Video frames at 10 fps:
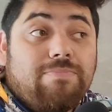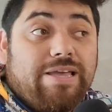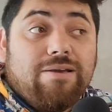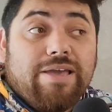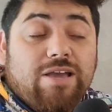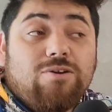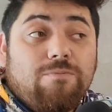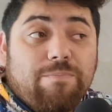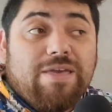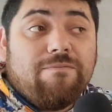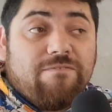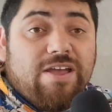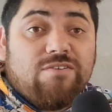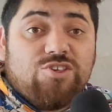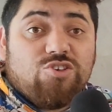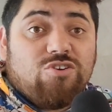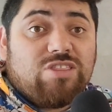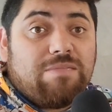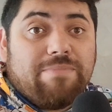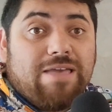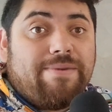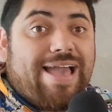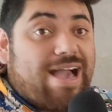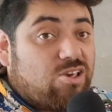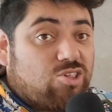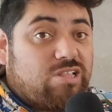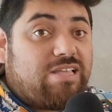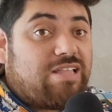It, it could be very sure that maybe Ashley,